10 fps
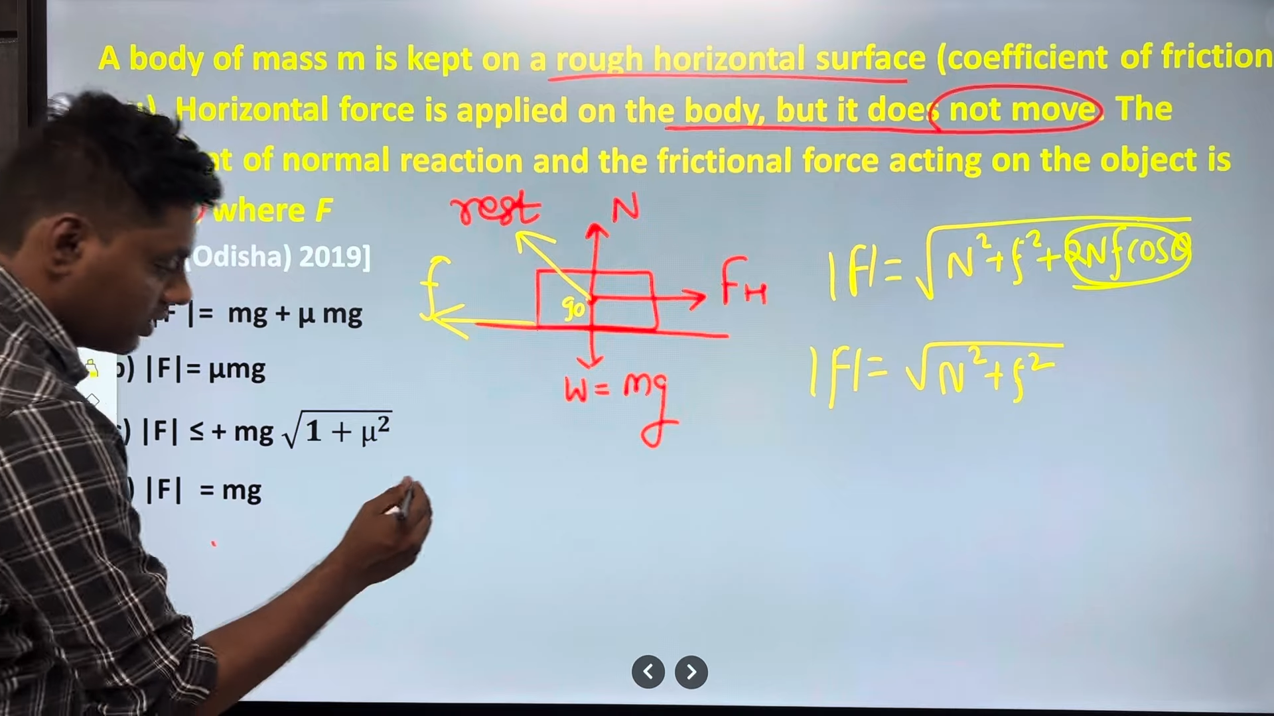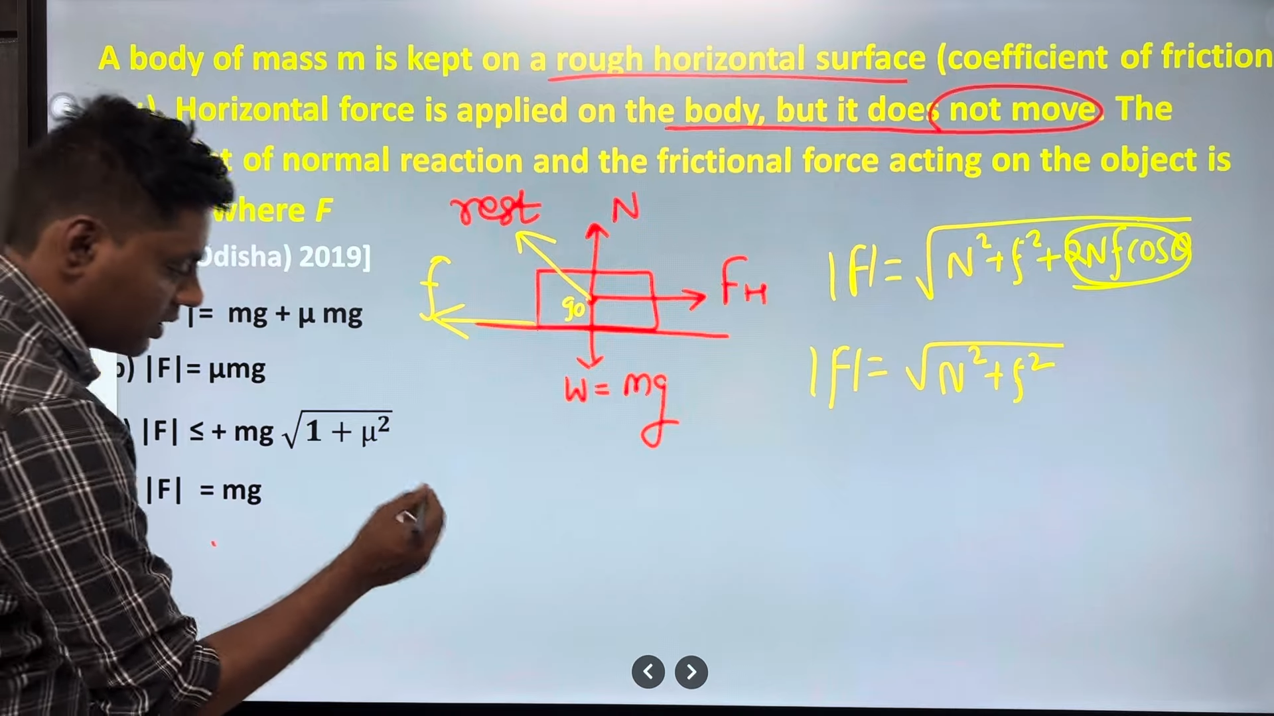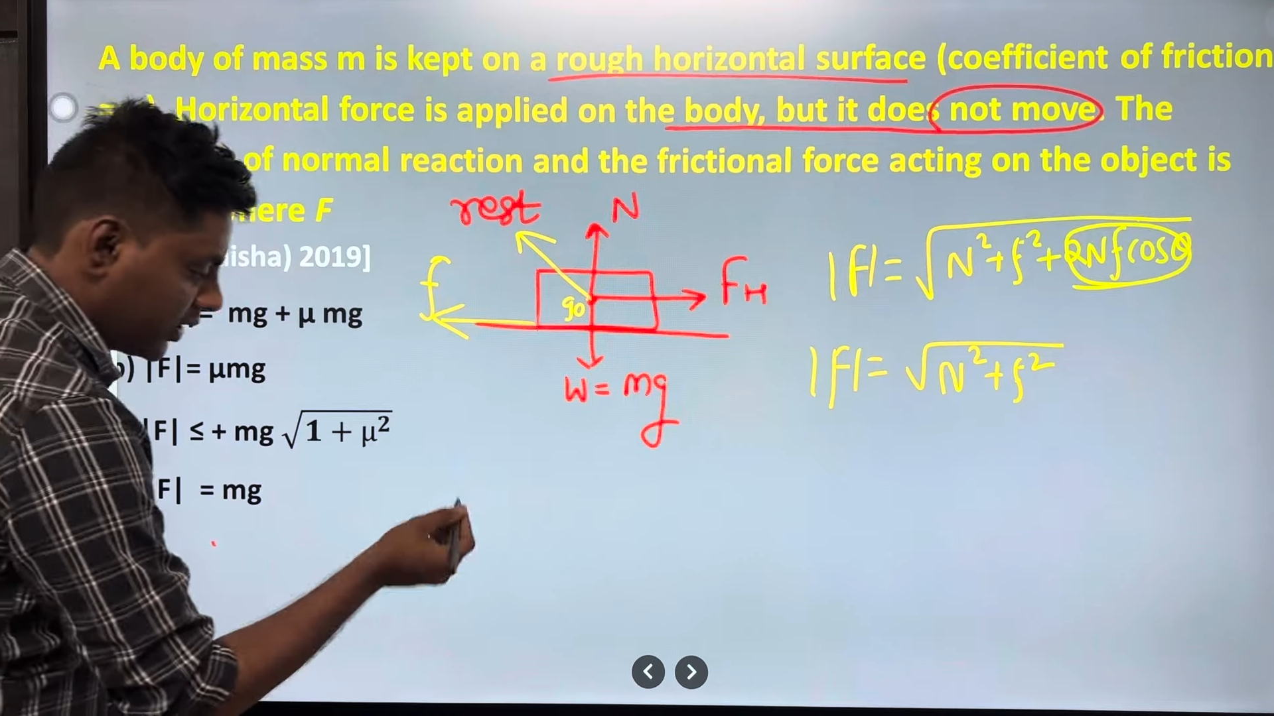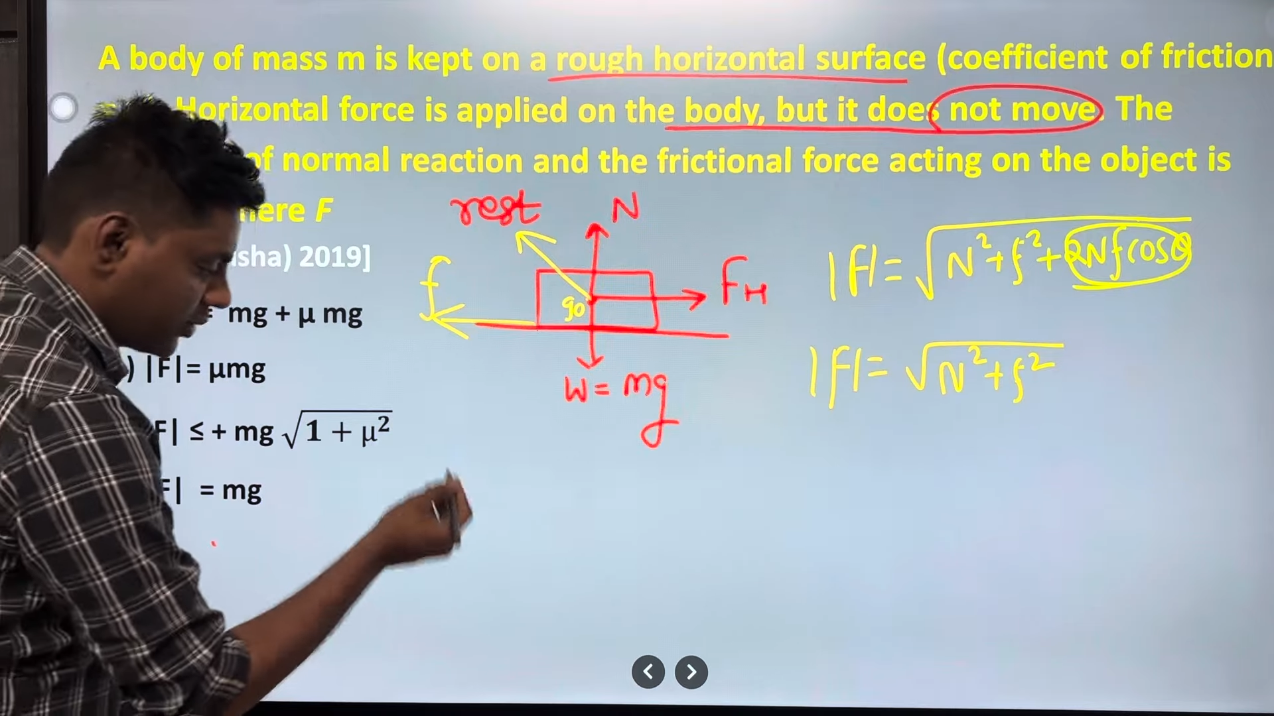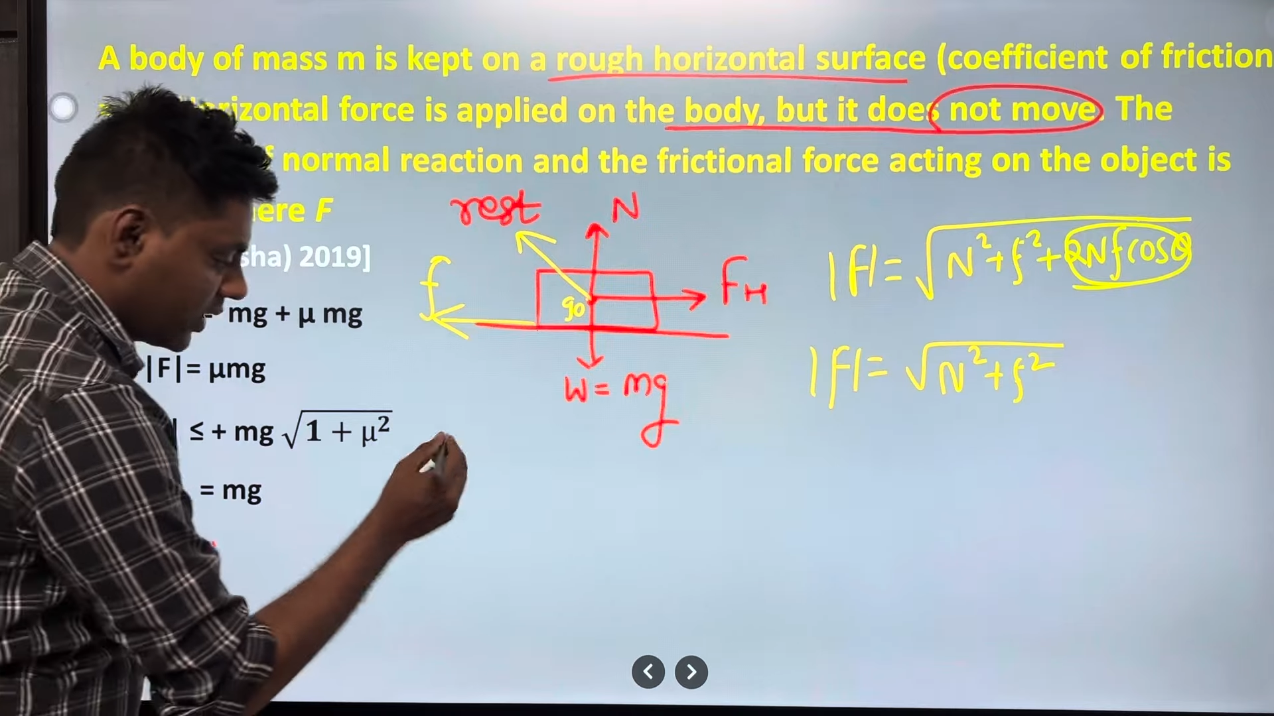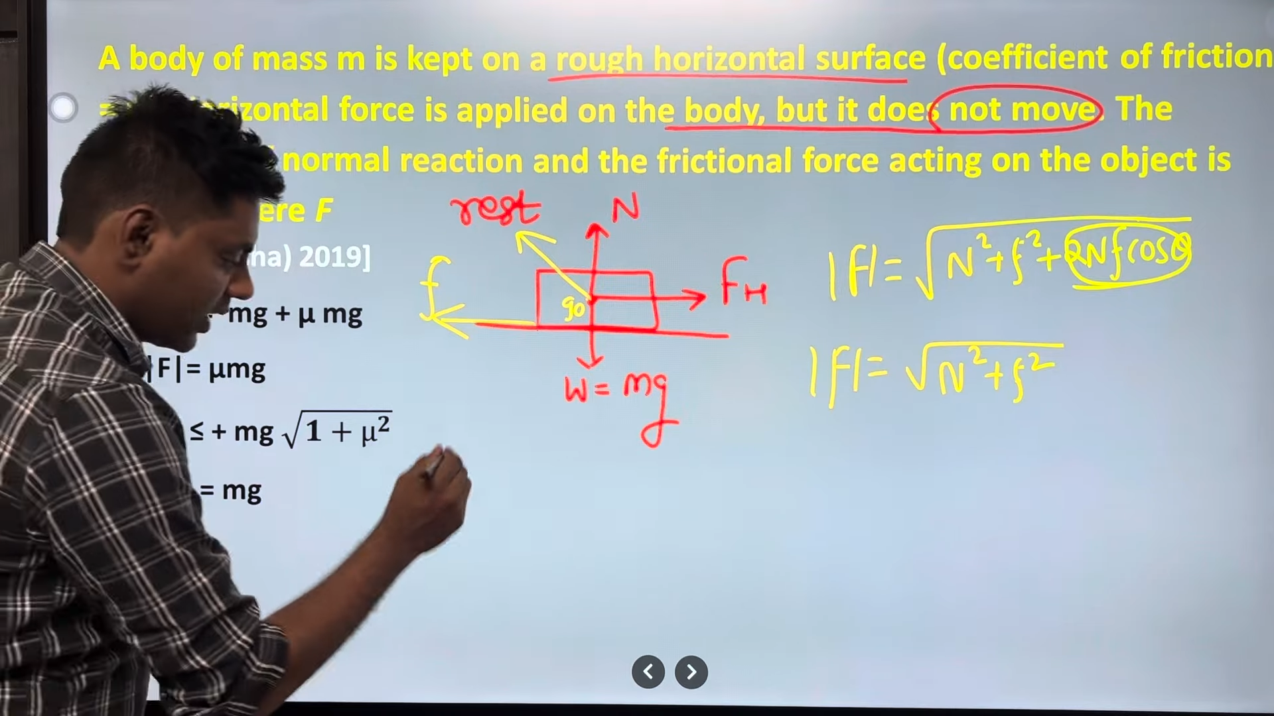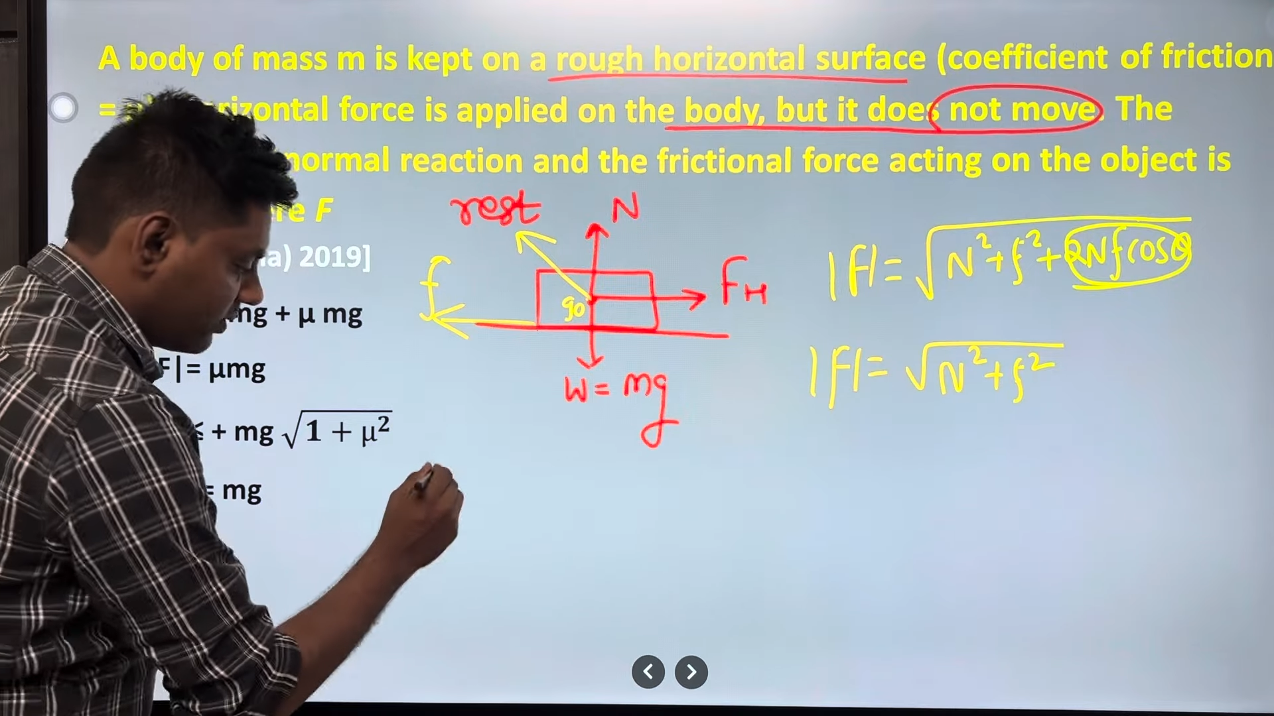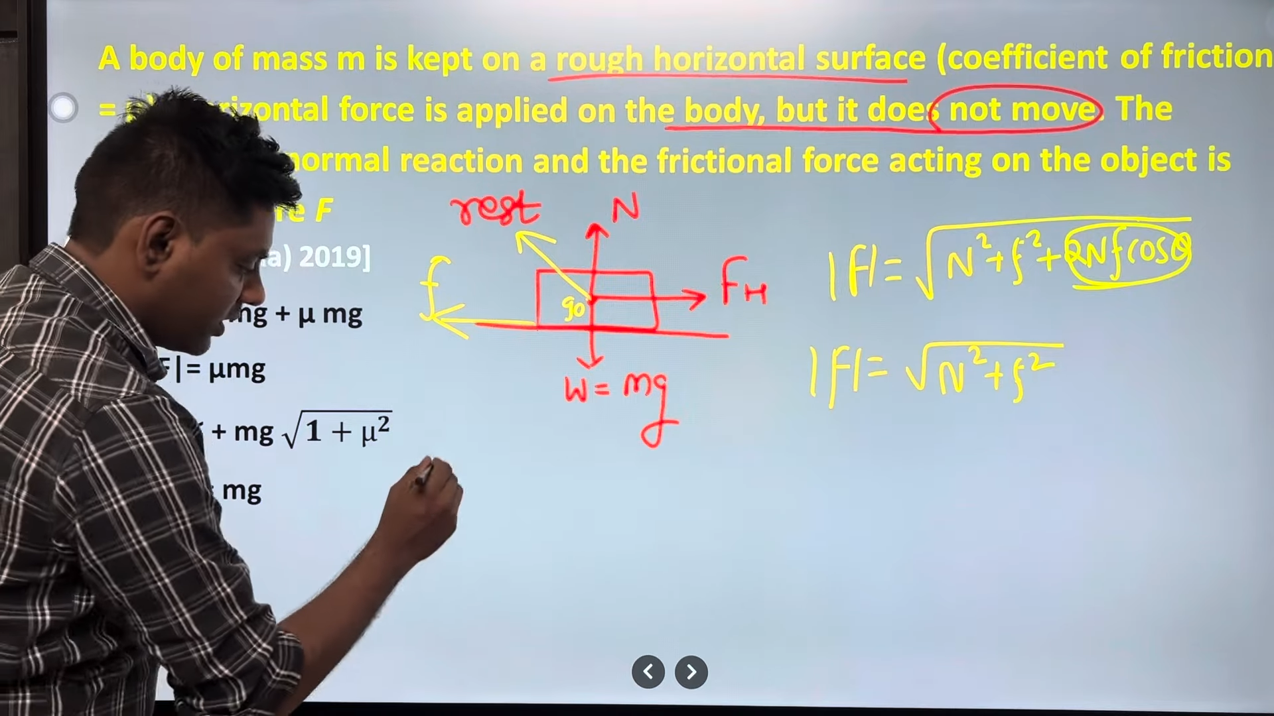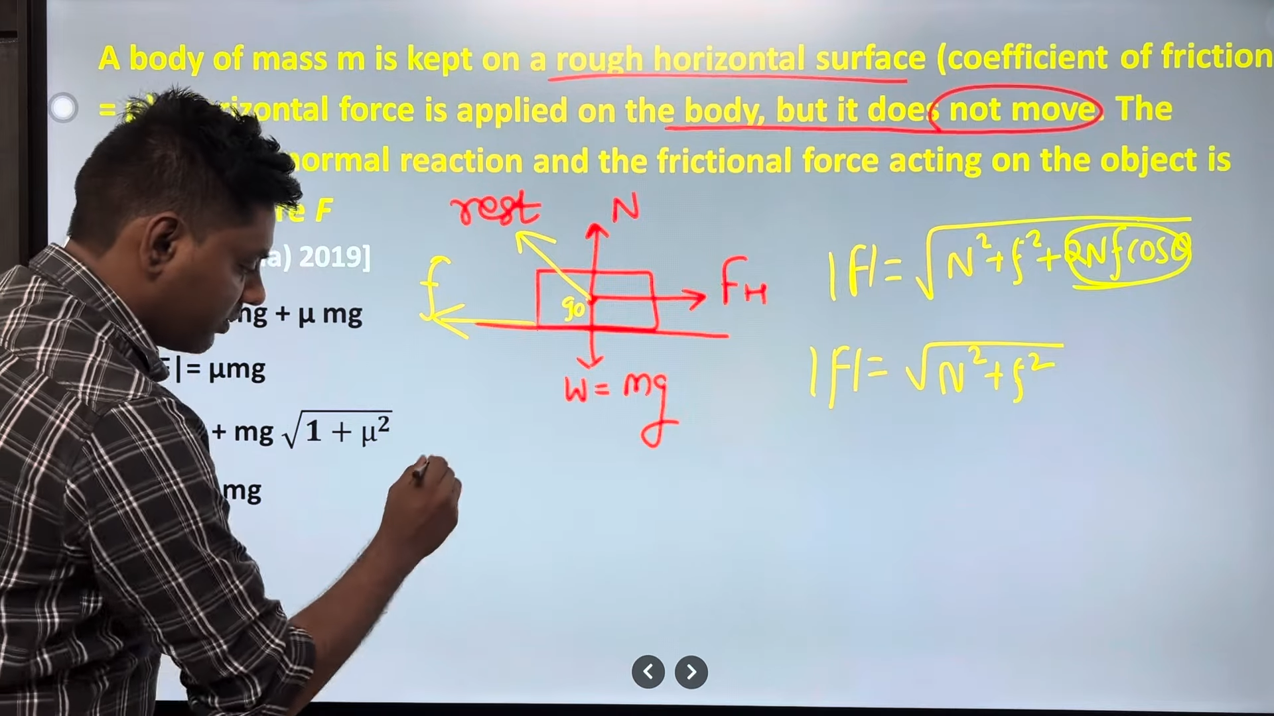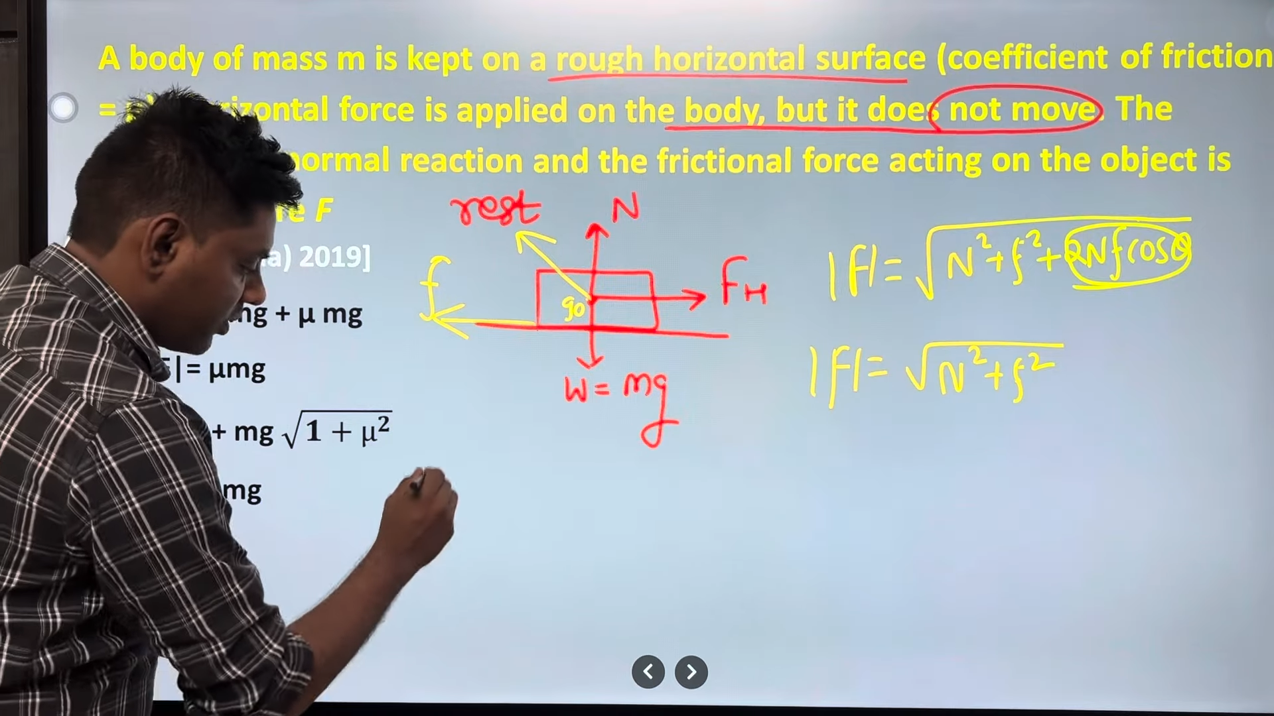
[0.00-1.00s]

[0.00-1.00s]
into the 11th